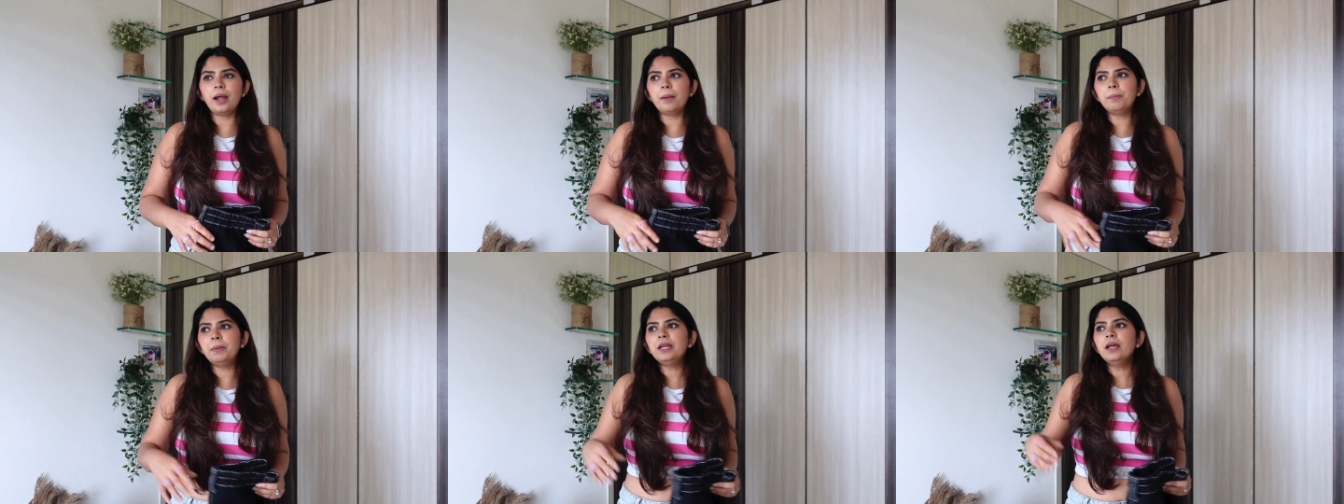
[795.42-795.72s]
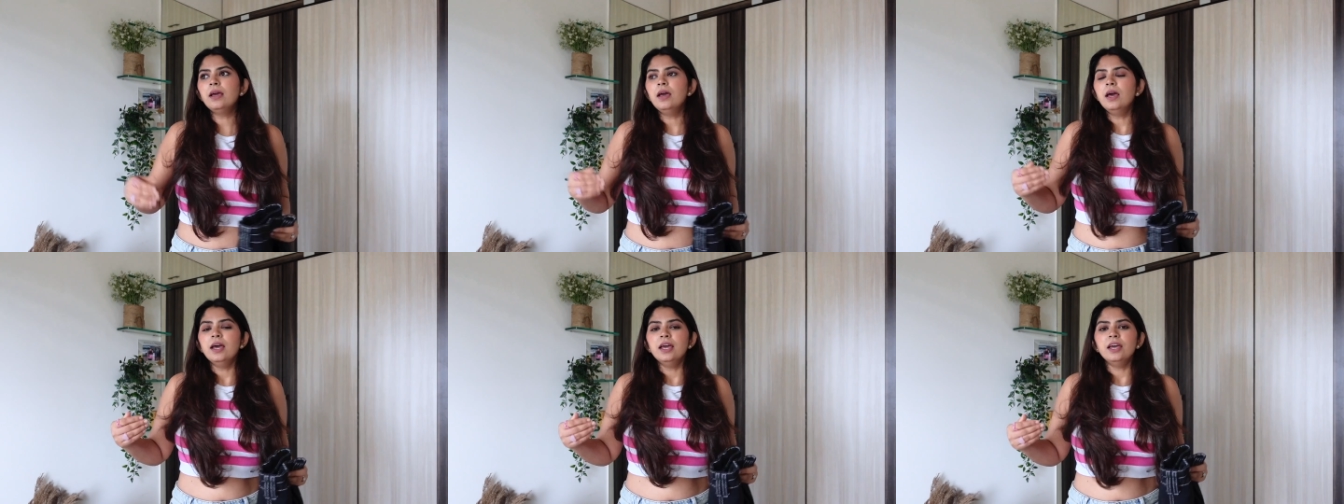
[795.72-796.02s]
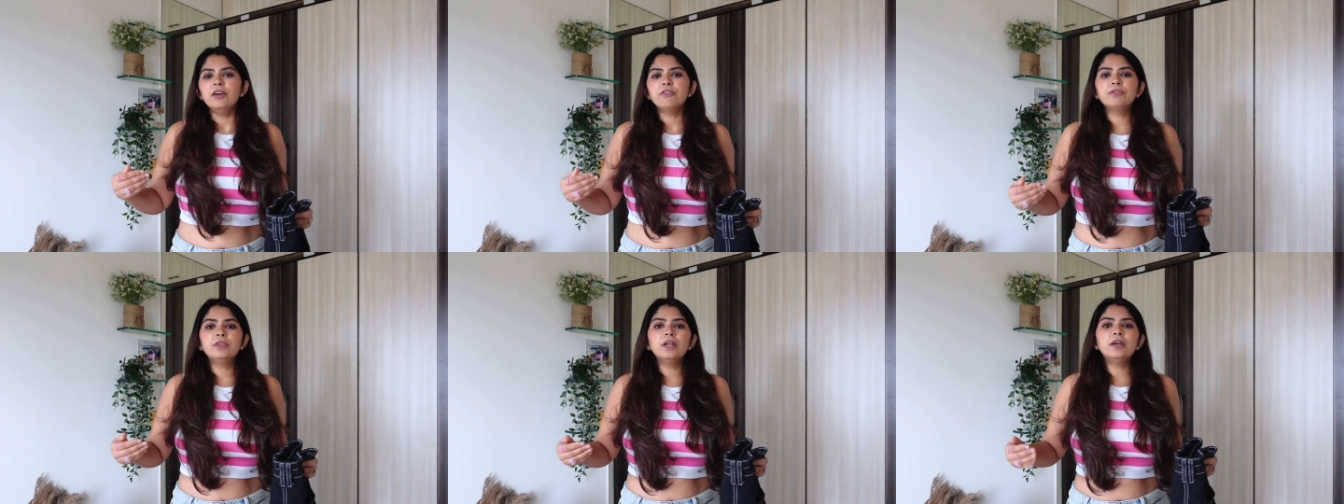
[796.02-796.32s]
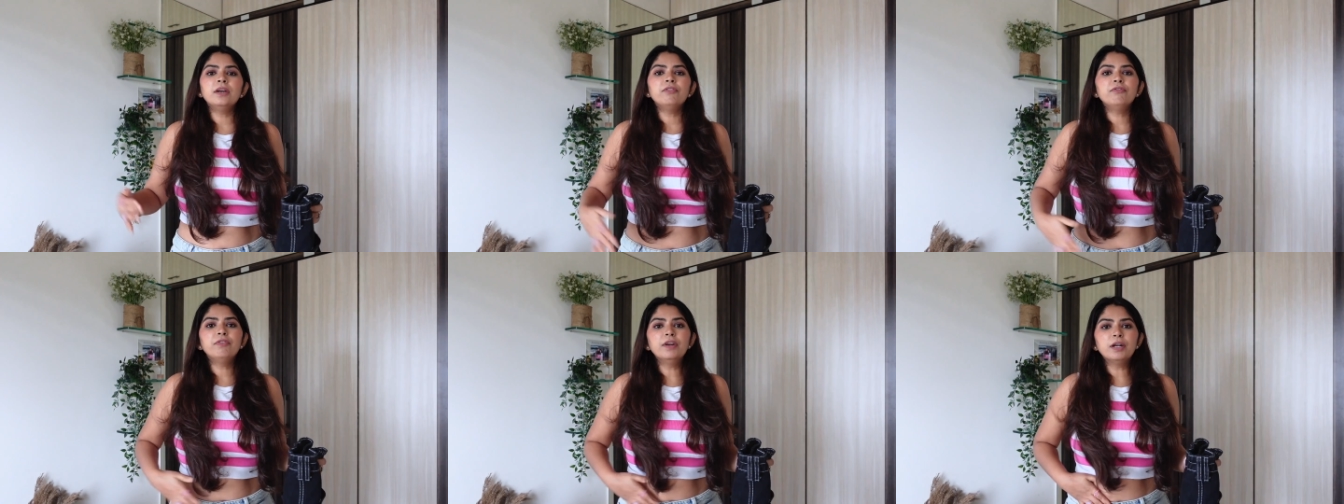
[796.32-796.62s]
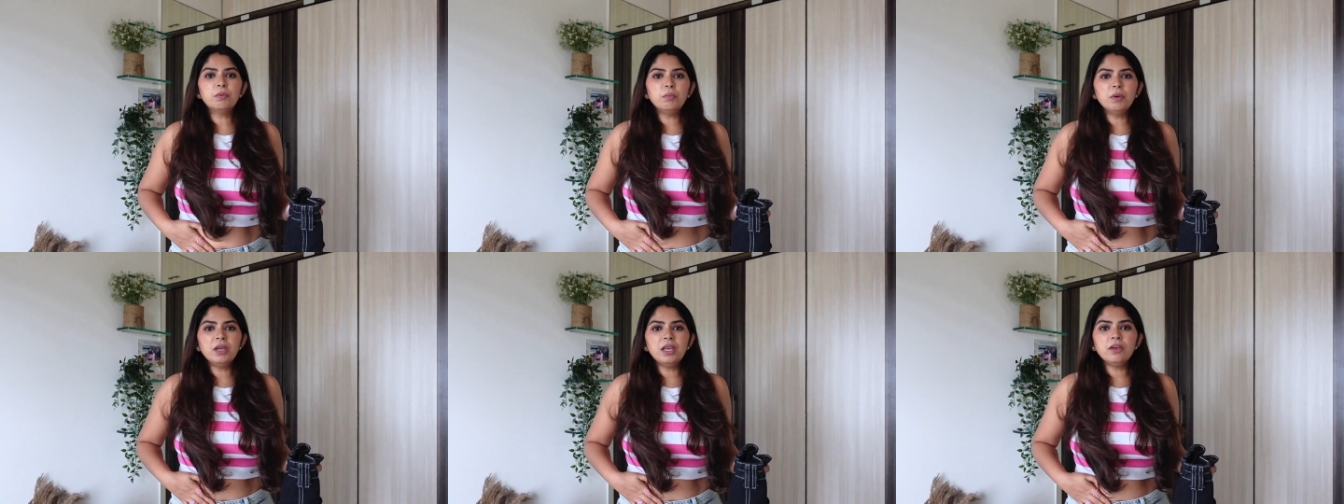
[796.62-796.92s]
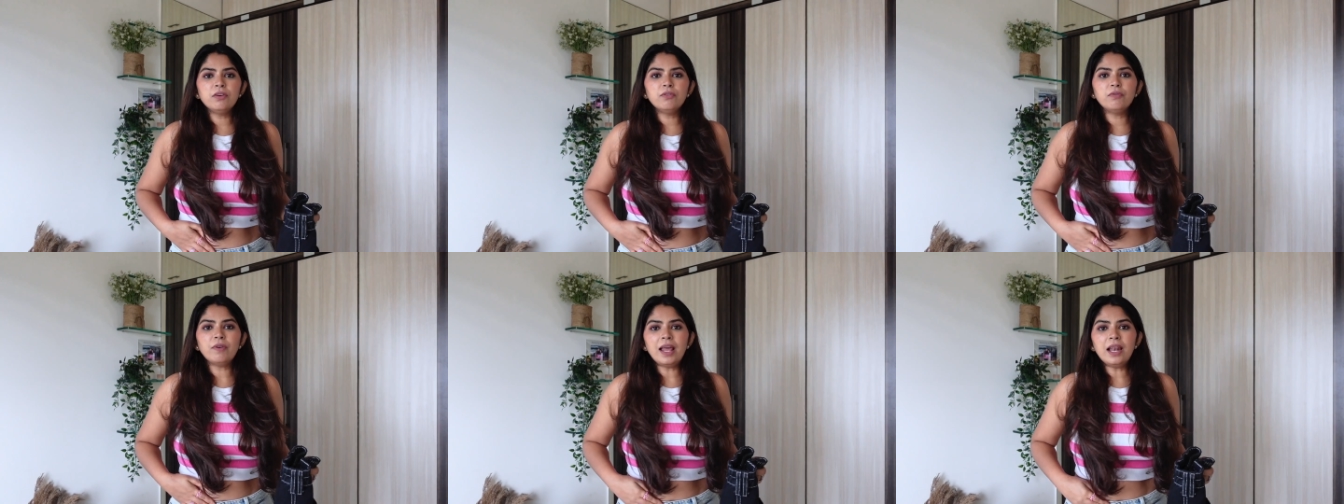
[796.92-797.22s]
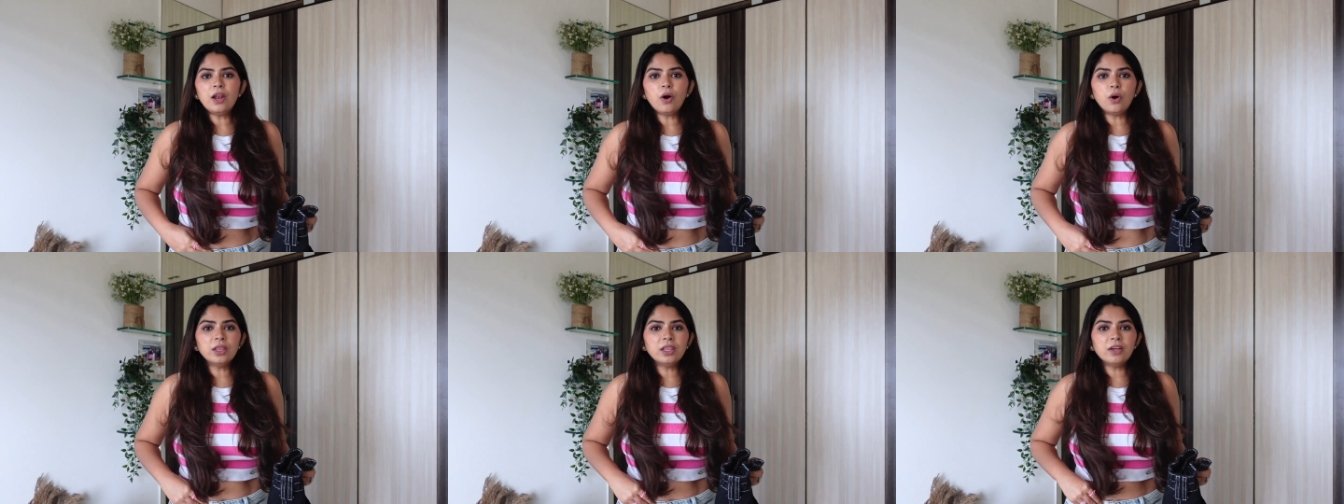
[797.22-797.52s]
mean, if they fit me
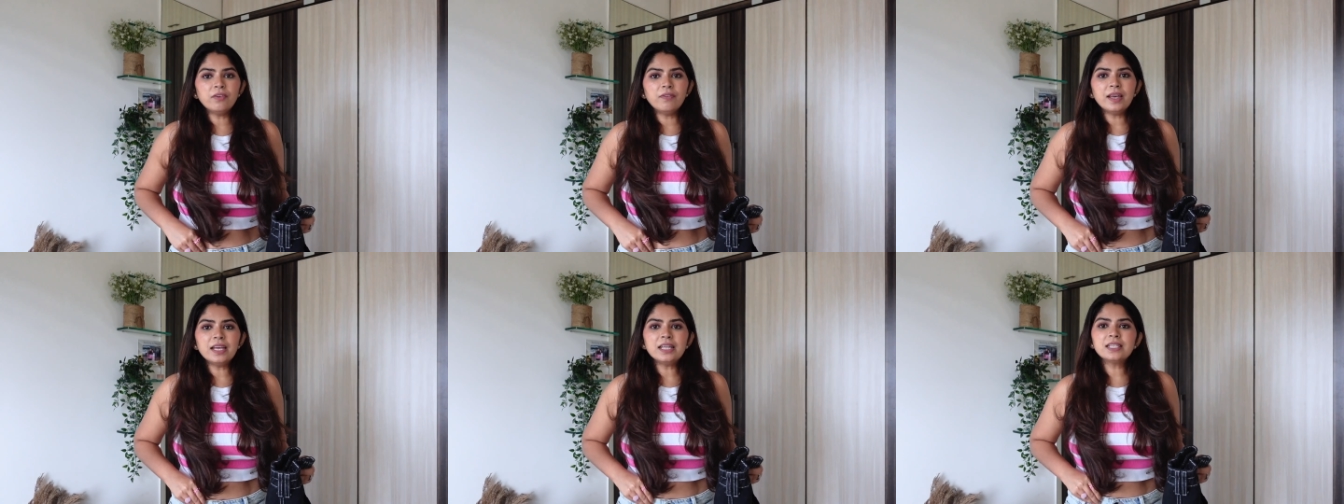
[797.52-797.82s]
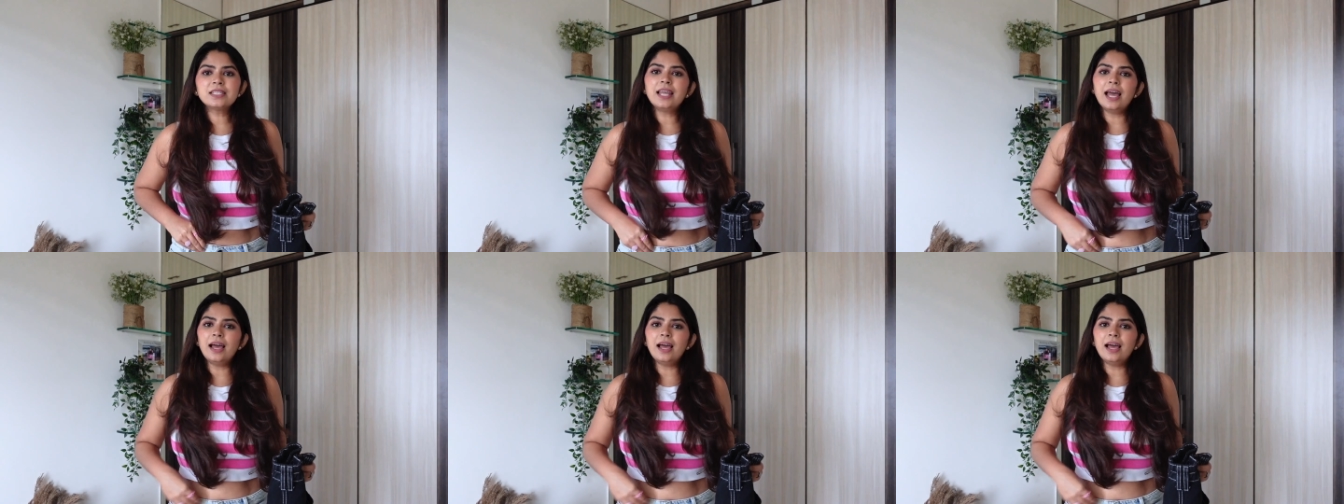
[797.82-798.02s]
well on the waist,